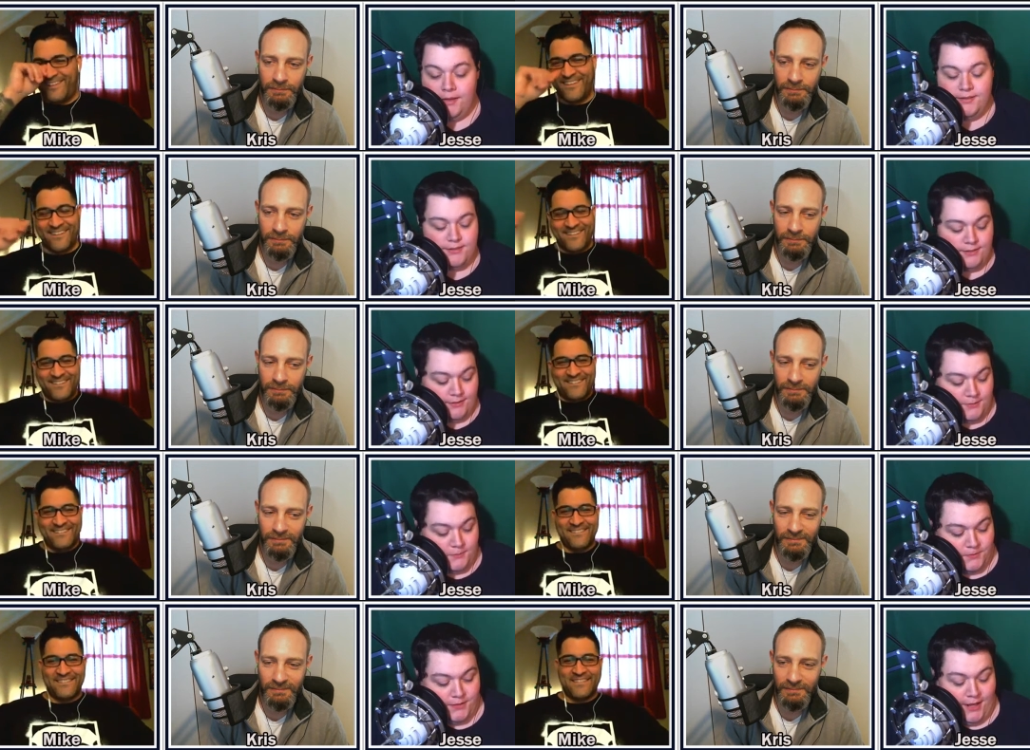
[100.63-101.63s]
Speaker 1: basically,
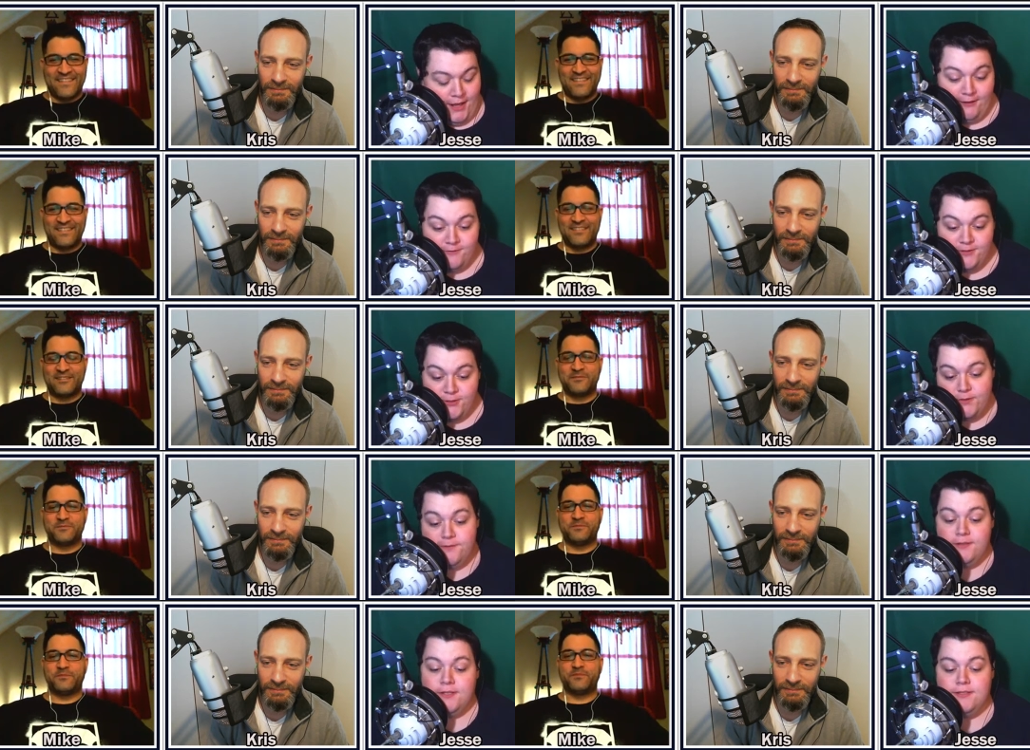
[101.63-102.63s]
we're going to have two
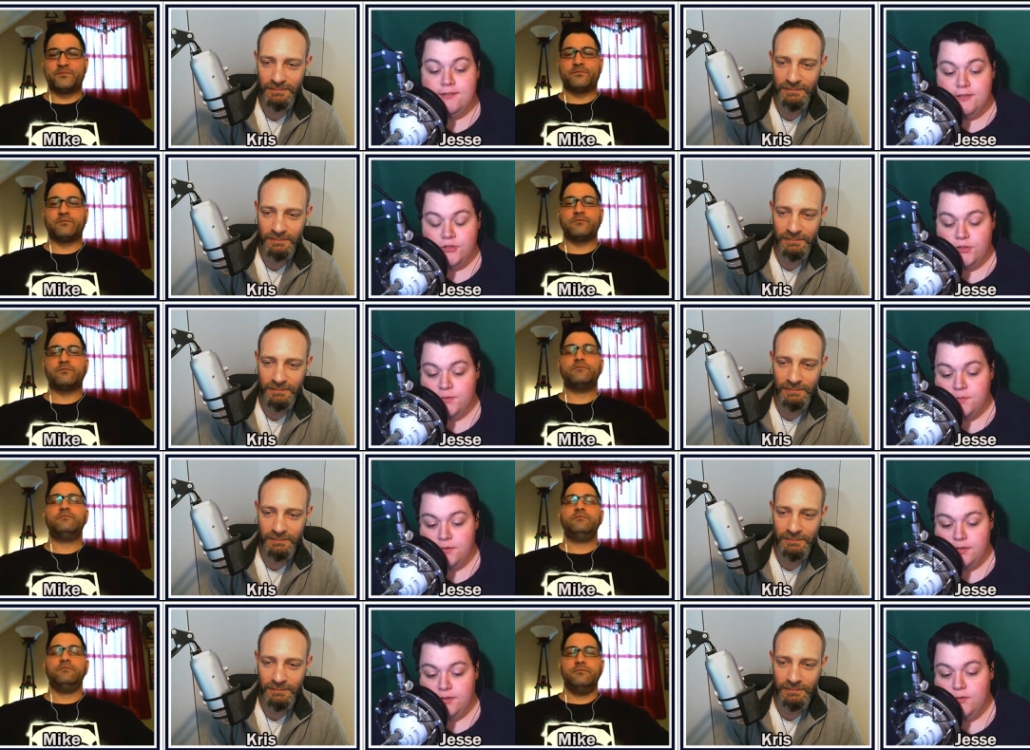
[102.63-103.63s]
different links in the description
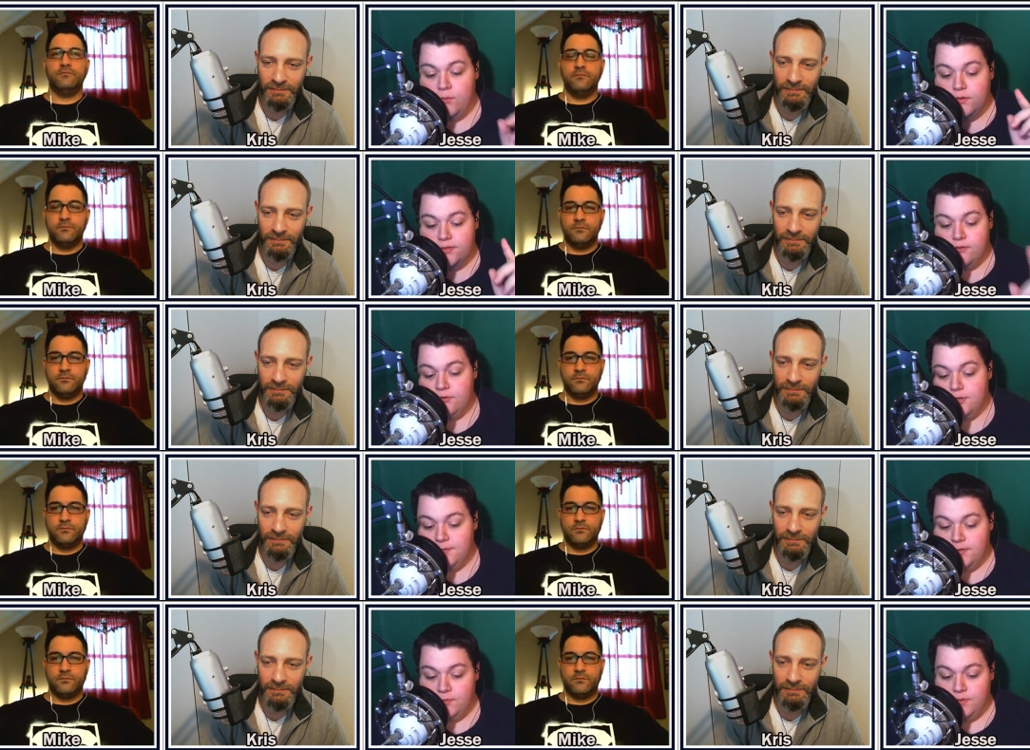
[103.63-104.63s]
below. One's going to
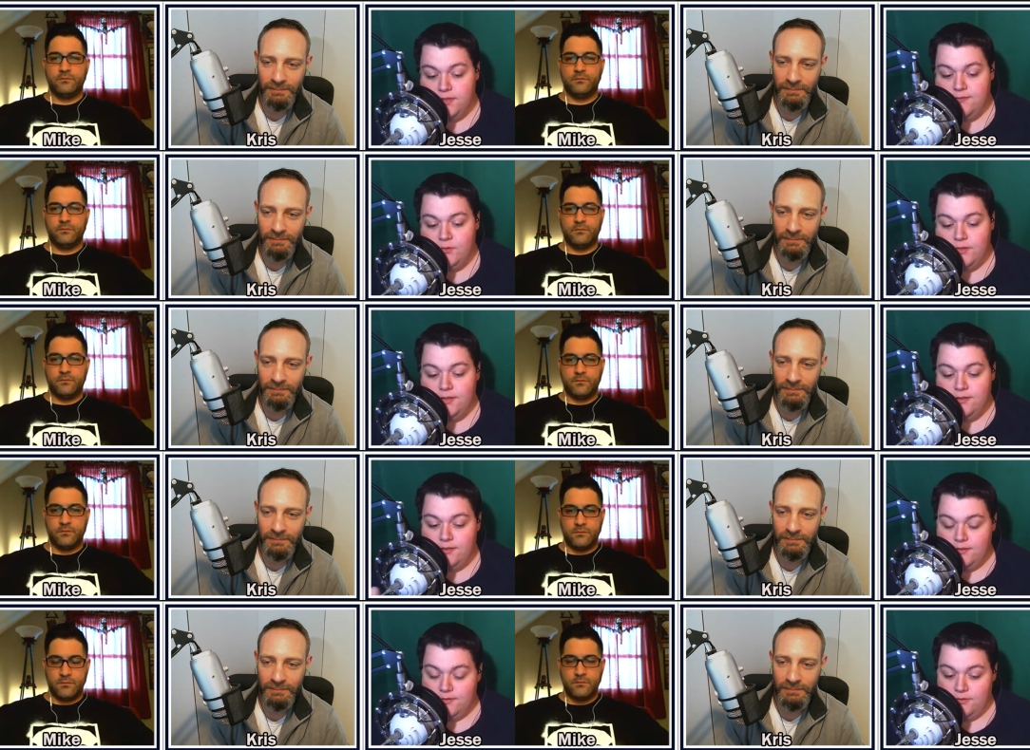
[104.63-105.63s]
be to one giveaway,
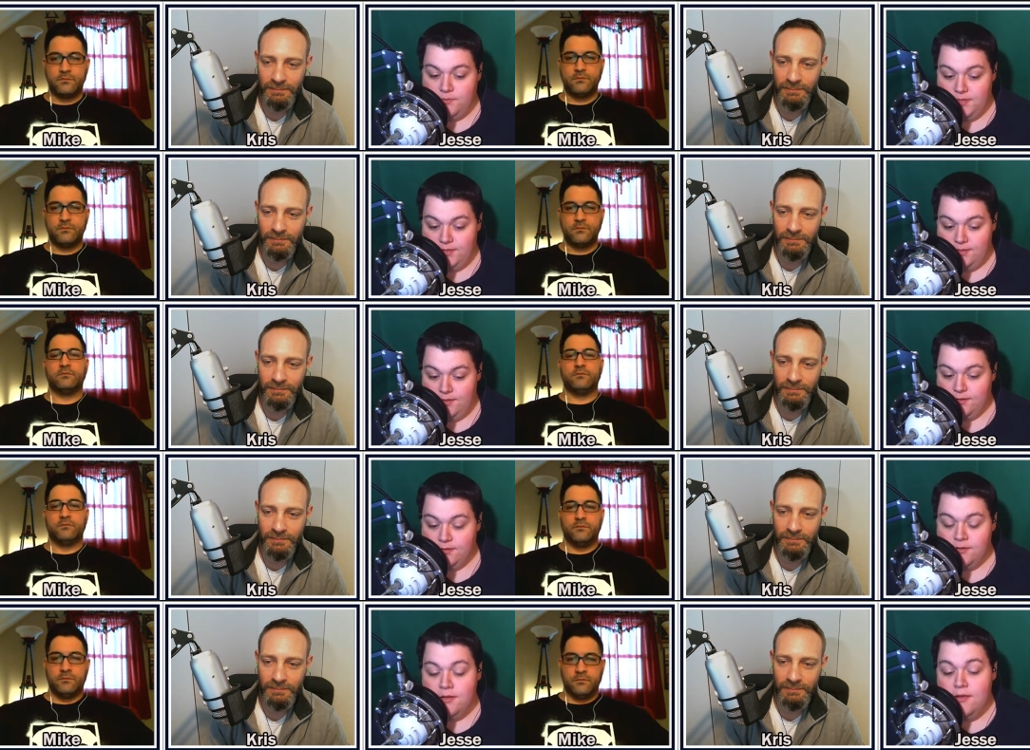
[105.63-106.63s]
the other's going to be to the other.